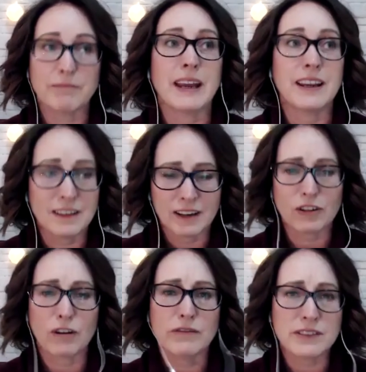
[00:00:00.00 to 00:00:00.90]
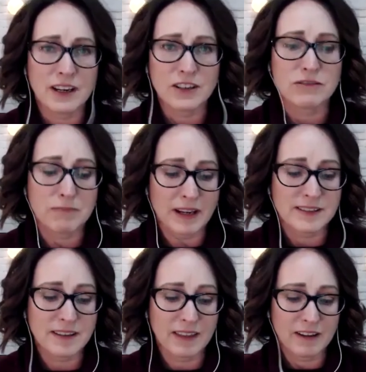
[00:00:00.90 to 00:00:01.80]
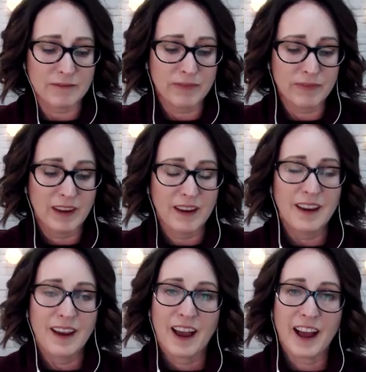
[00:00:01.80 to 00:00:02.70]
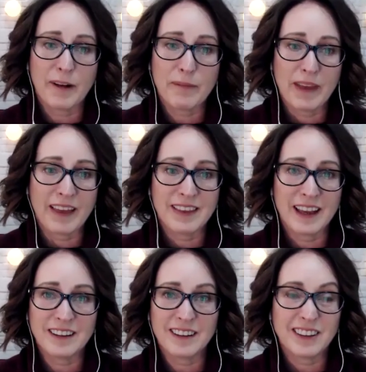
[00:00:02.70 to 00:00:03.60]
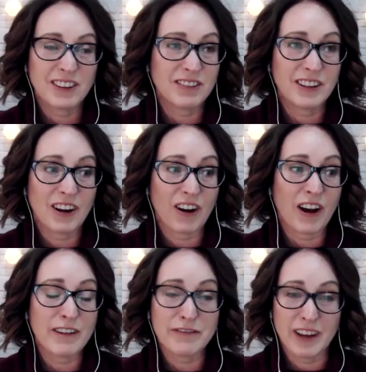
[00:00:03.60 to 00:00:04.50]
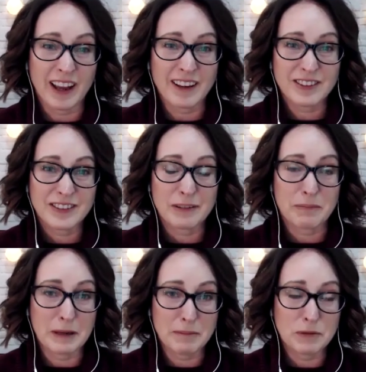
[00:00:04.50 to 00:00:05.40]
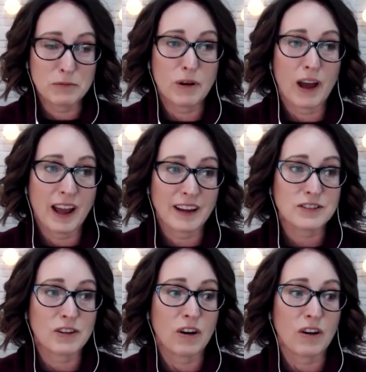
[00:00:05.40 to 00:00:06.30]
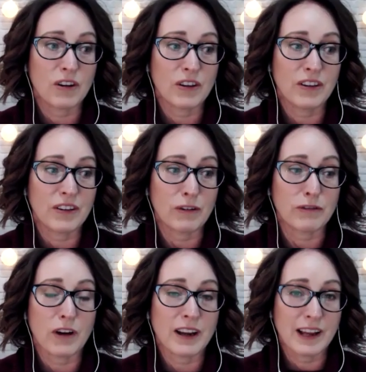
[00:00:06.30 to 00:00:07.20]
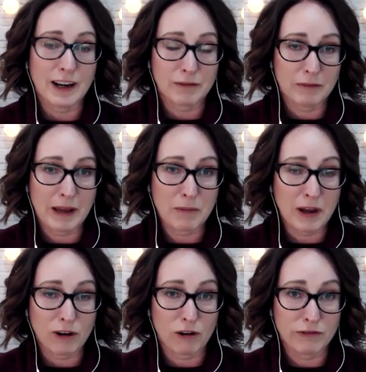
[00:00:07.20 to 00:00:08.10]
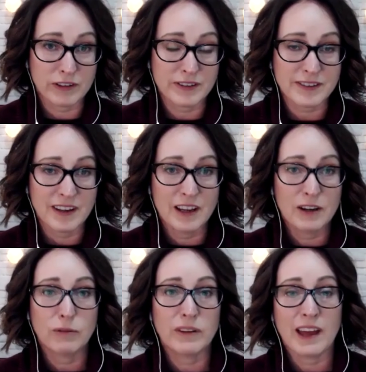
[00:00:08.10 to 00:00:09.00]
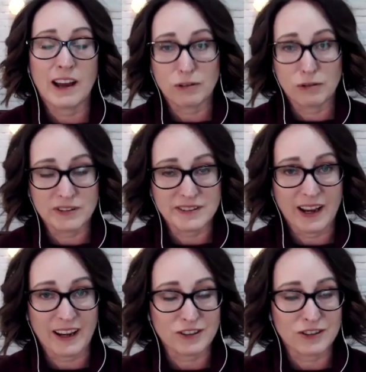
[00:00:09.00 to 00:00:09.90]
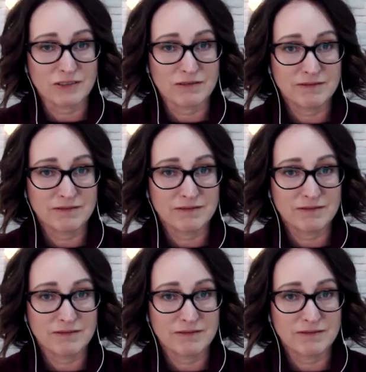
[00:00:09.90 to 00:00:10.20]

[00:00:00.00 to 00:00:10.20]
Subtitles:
make it a conversation-based thing. And then I found that people will act on or find out about my offers without calls to action,